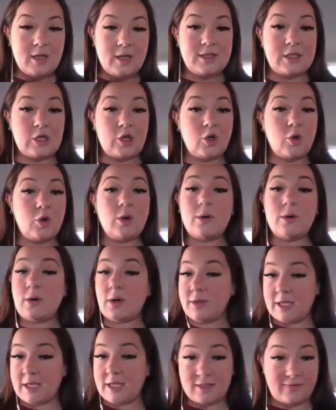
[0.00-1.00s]
So
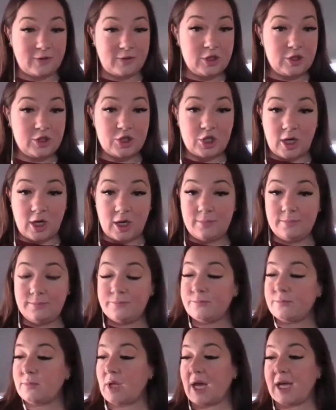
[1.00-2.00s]
this first job,
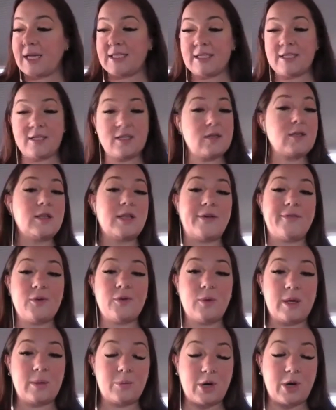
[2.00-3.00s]
I did an
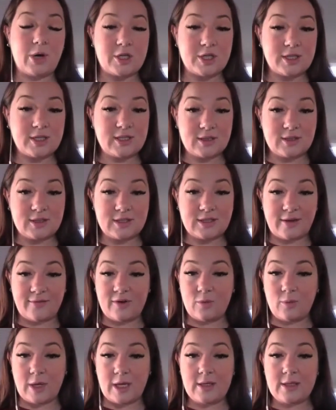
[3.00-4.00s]
11-week project in
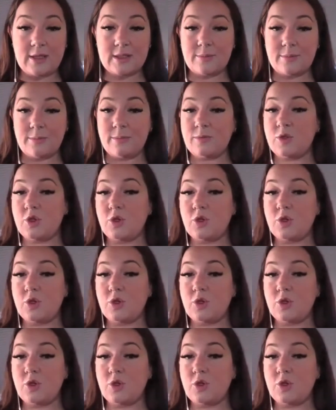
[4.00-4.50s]
7 weeks